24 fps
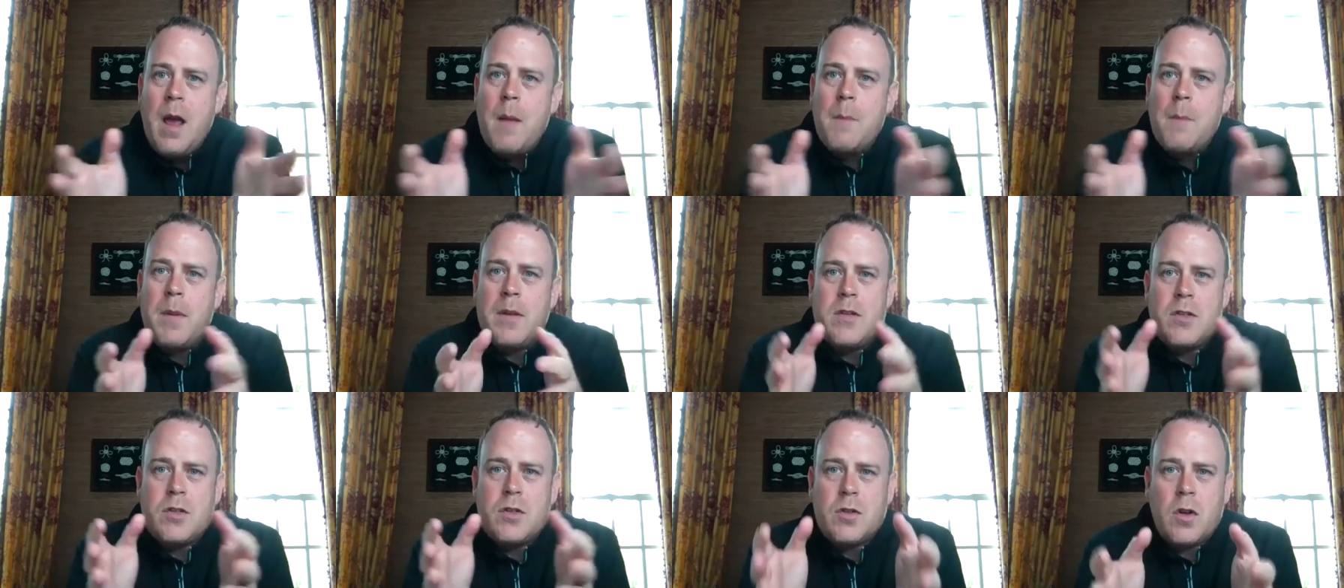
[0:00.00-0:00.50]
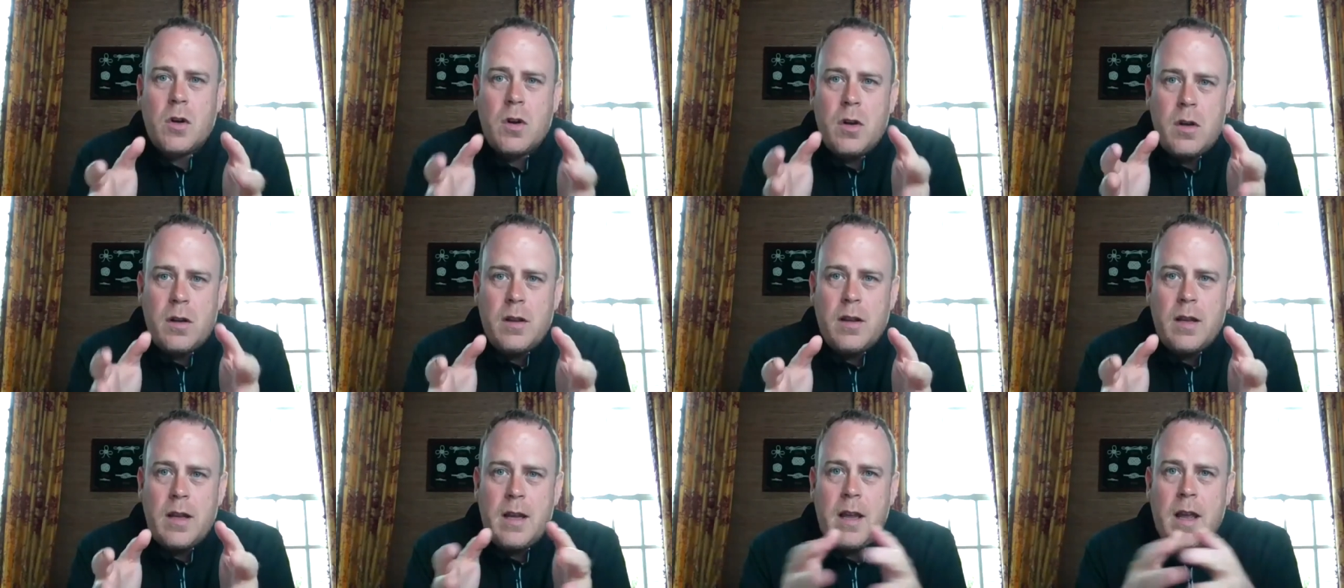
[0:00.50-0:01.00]
But
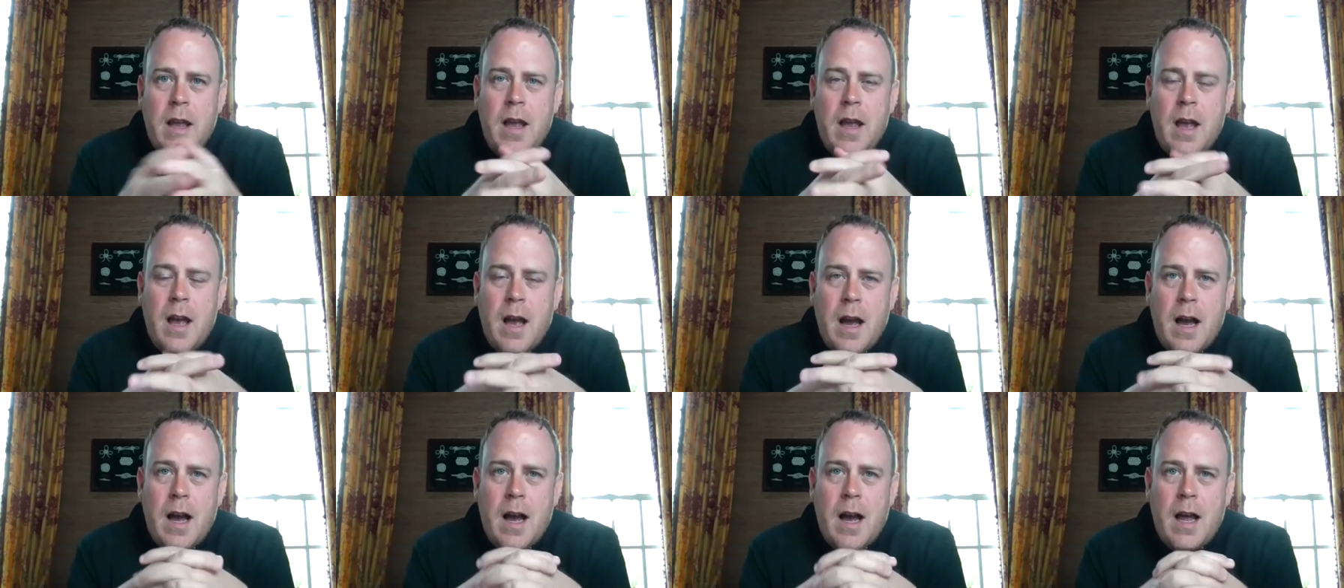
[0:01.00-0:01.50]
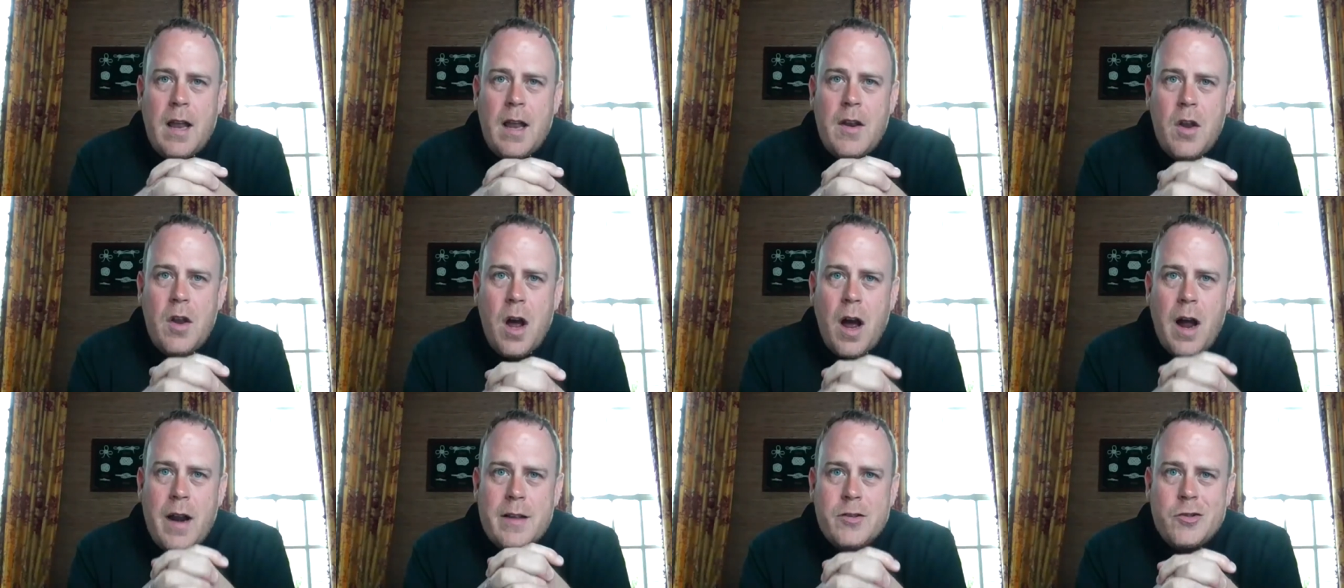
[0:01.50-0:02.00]
certainly uh,
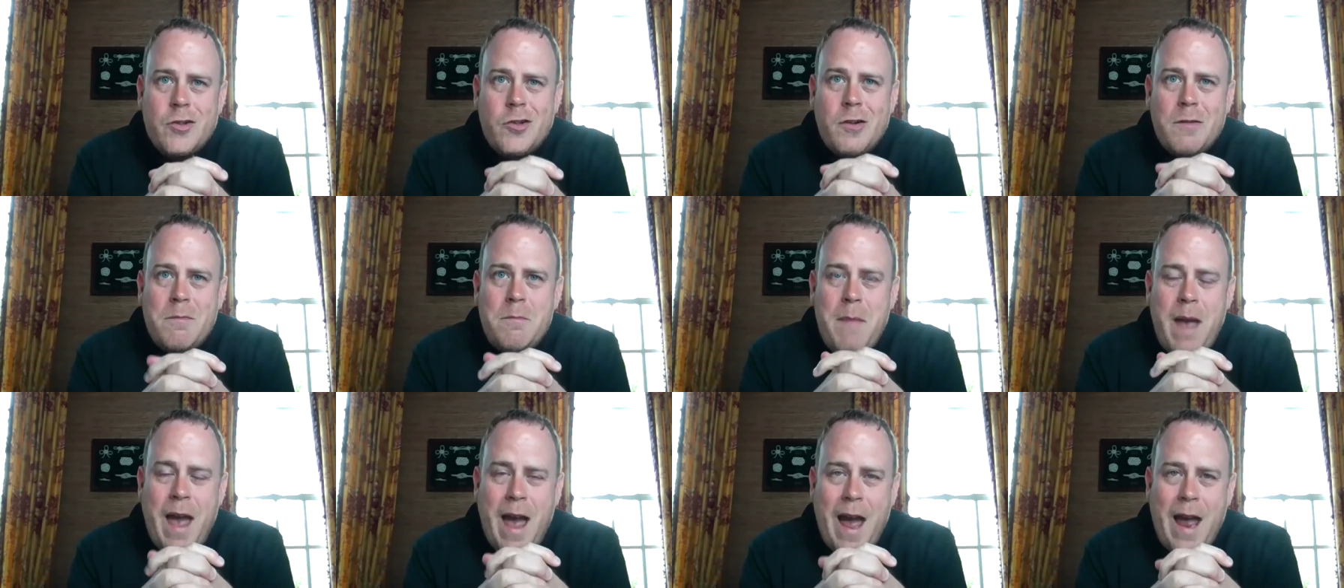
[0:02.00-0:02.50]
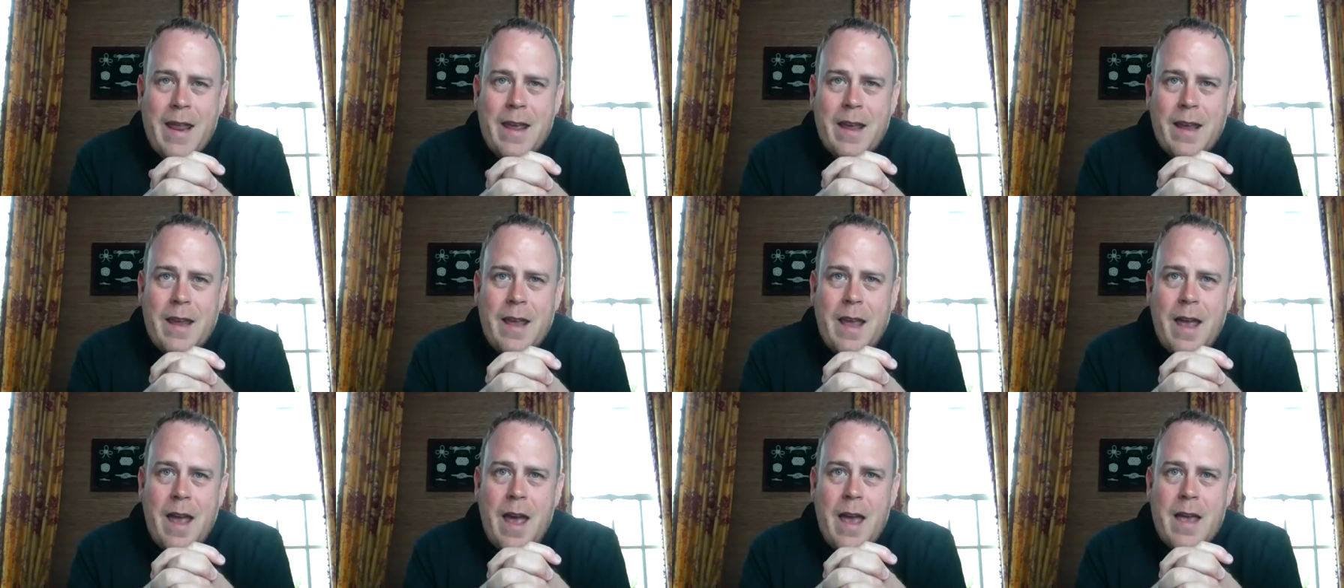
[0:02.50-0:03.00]
not as dramatic
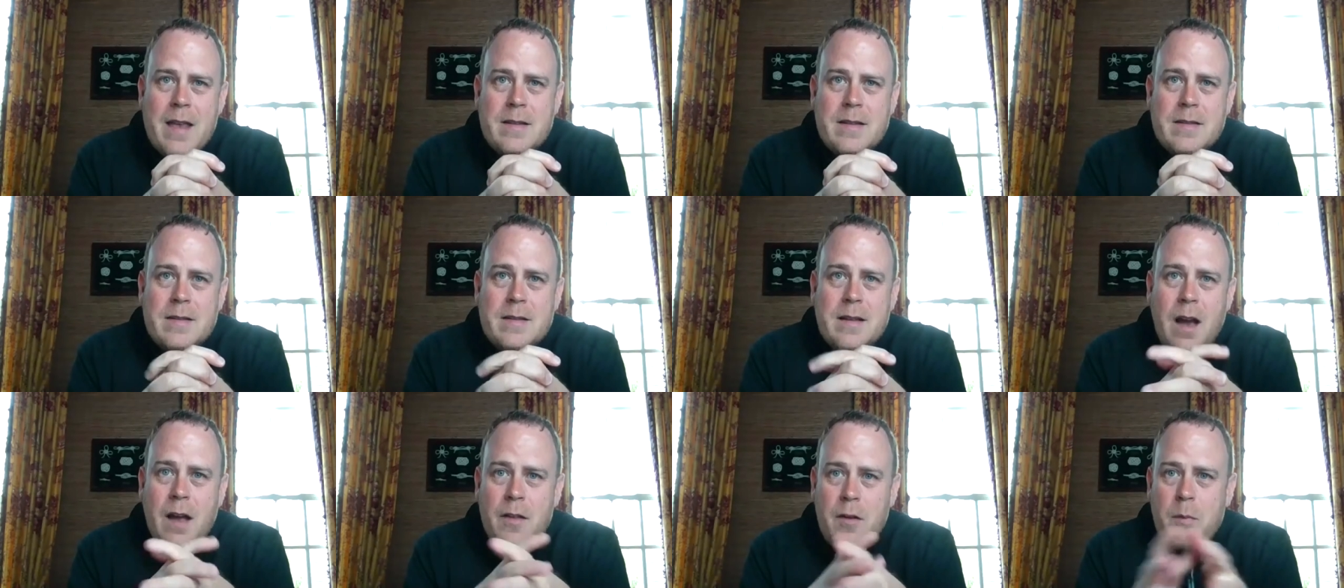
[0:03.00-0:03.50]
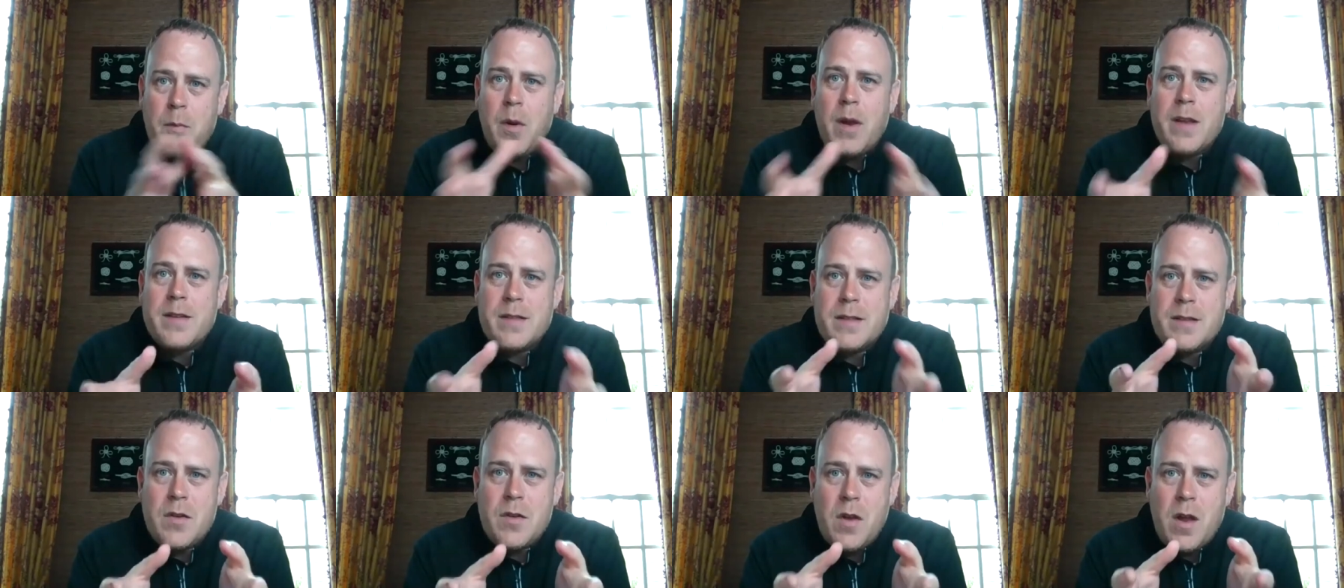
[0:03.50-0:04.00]
as other
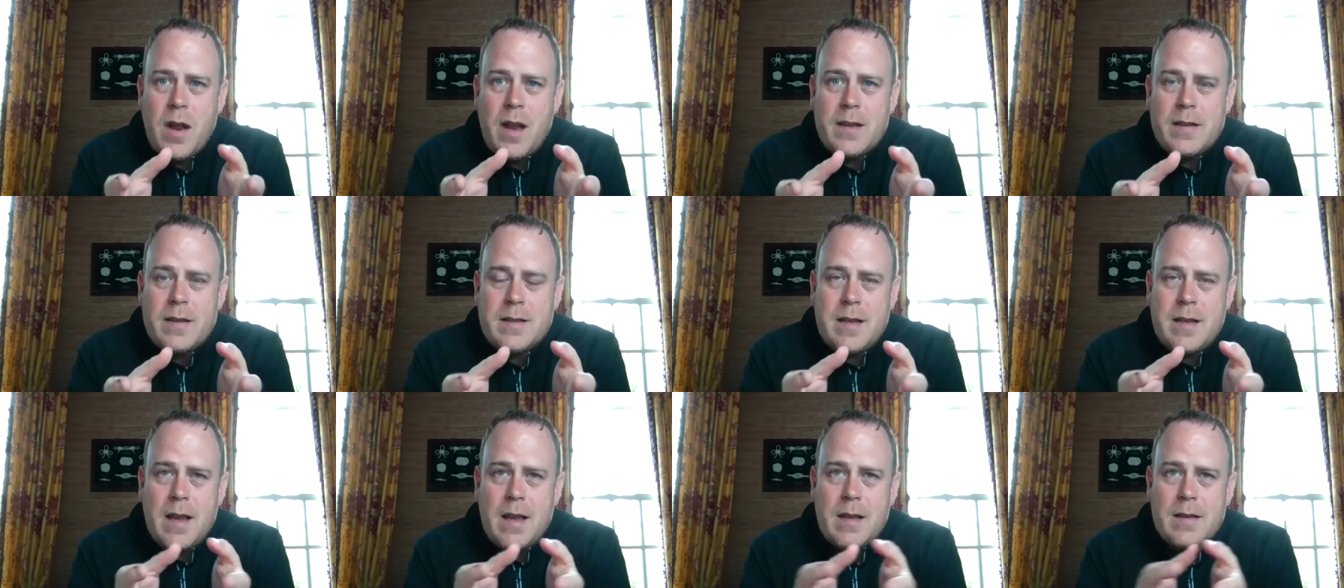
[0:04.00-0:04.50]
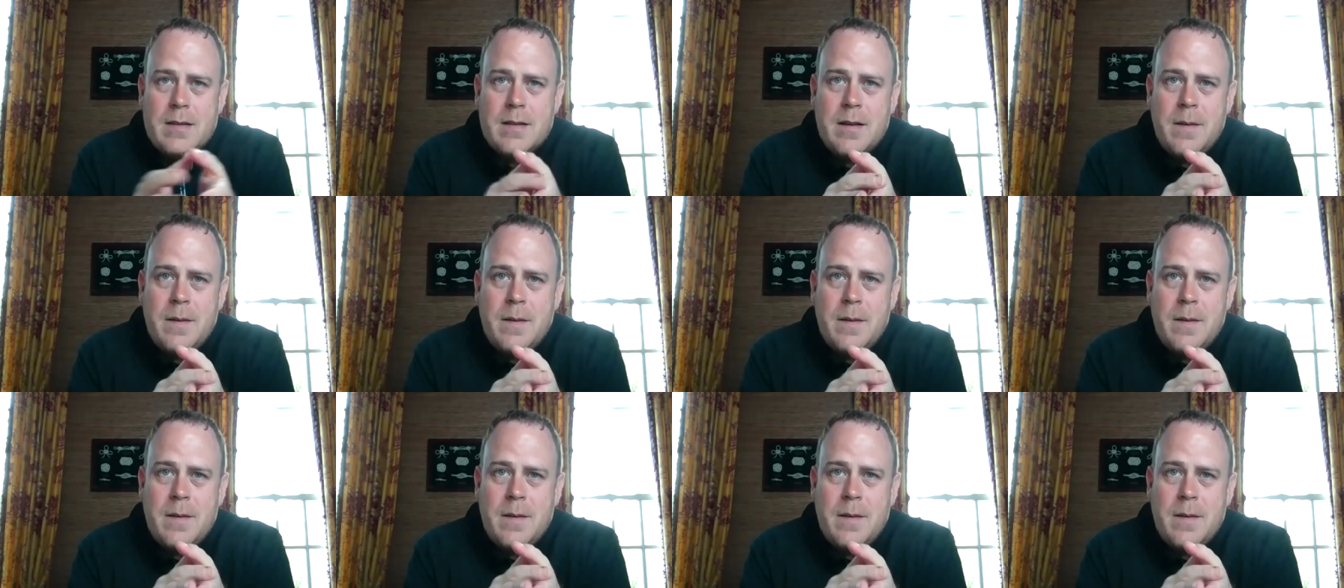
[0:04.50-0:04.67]
places in the United States.